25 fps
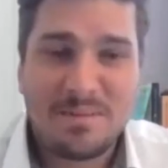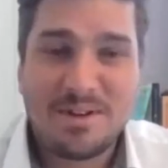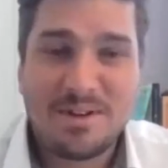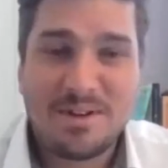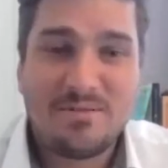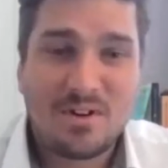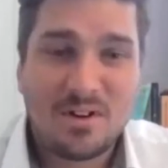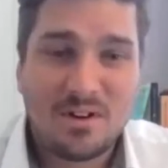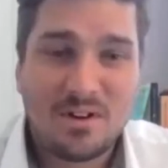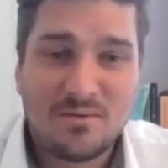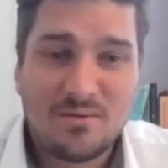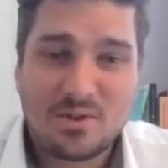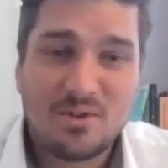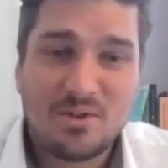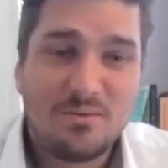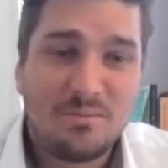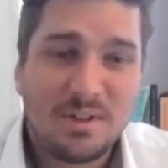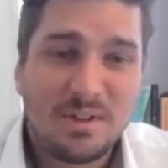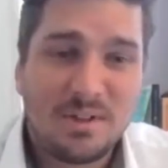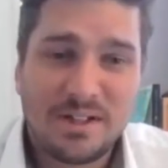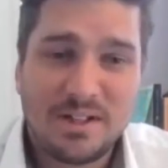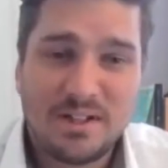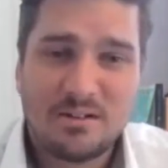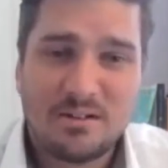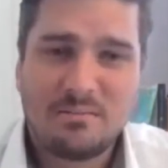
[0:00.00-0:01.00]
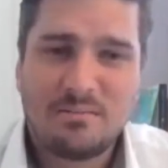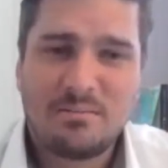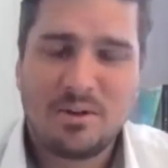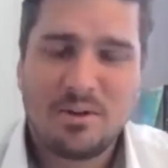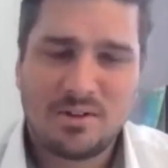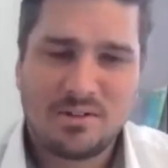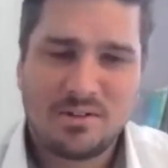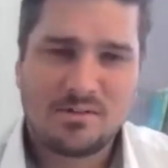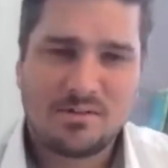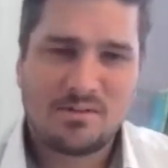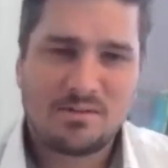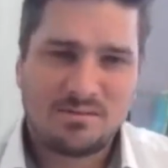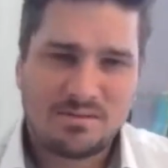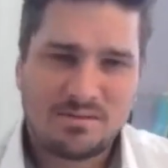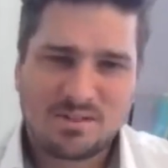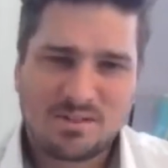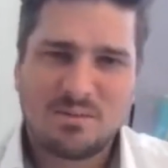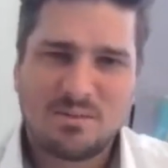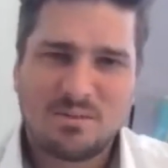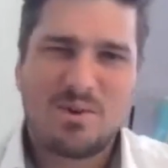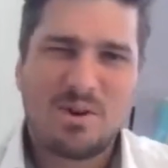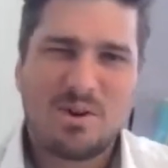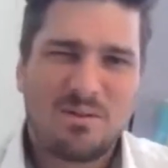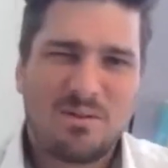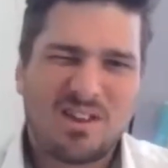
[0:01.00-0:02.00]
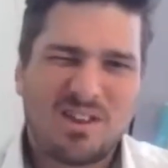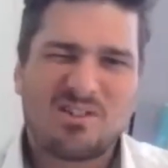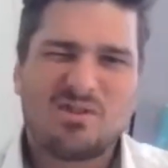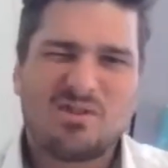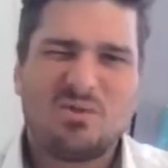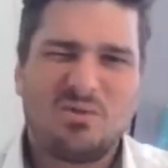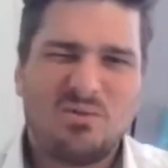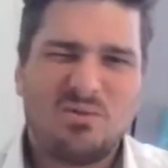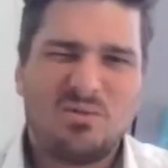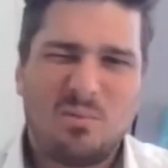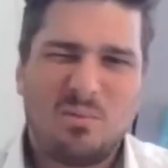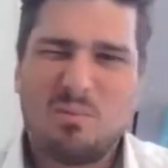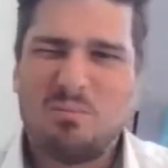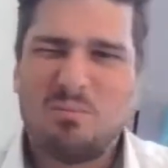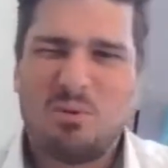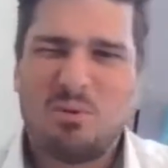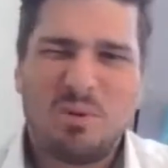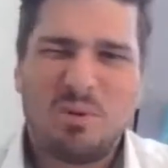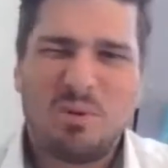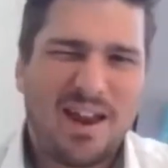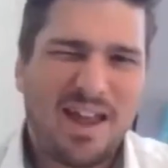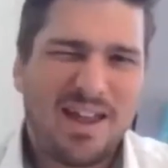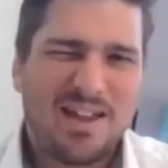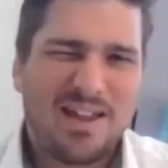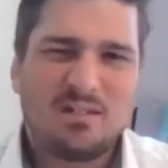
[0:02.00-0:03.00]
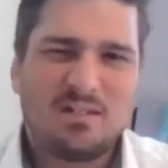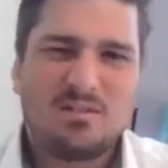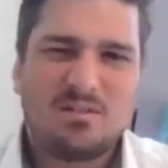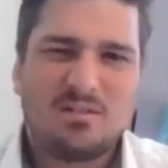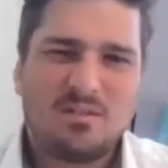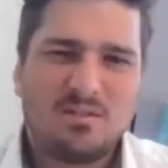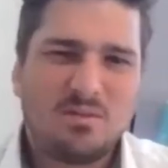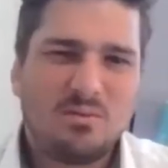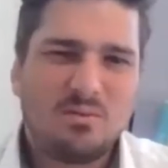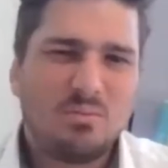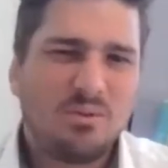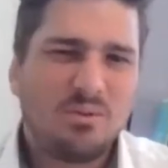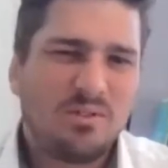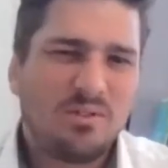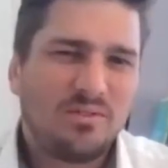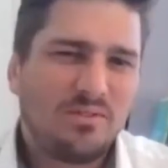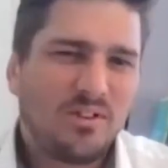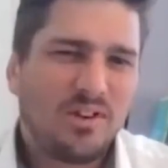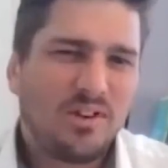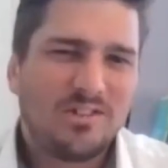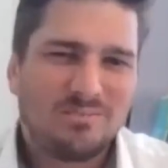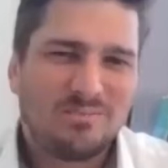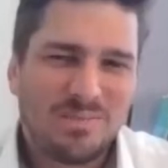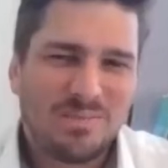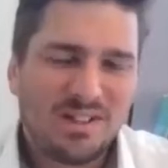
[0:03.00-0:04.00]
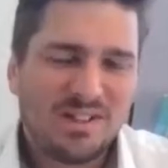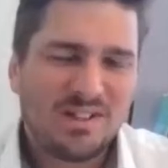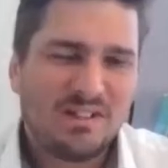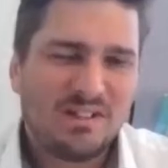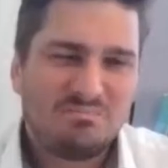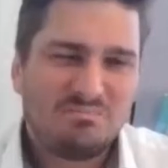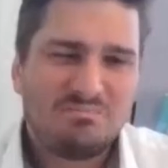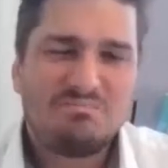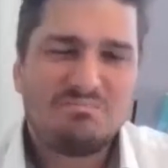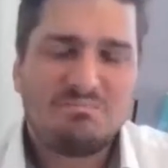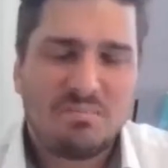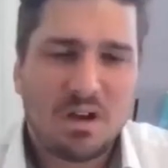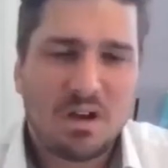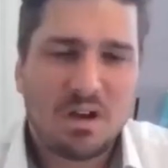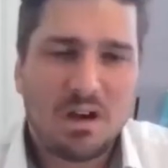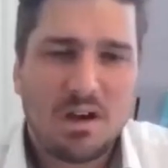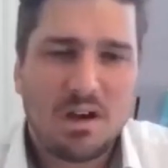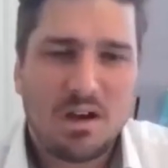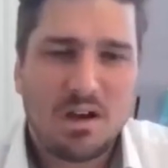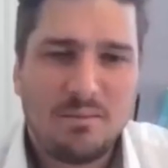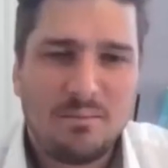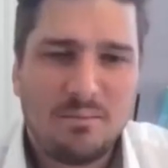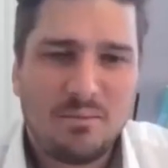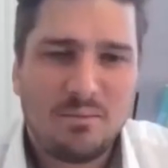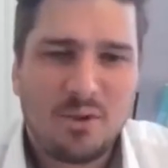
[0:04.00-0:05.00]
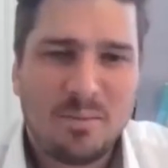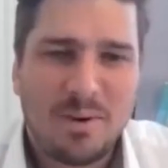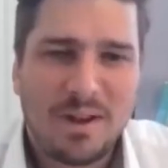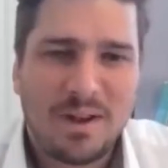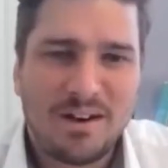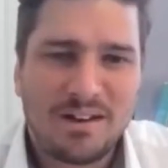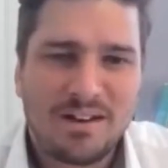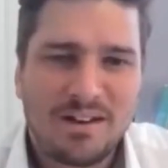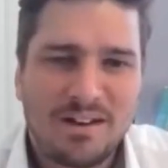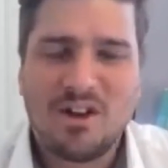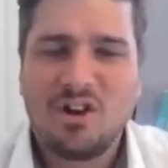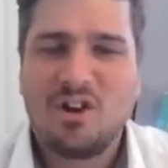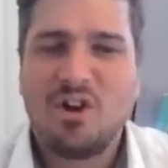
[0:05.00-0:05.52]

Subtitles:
even over 2 million, but somewhere that sort of 1.8 to 2.5 million, depending.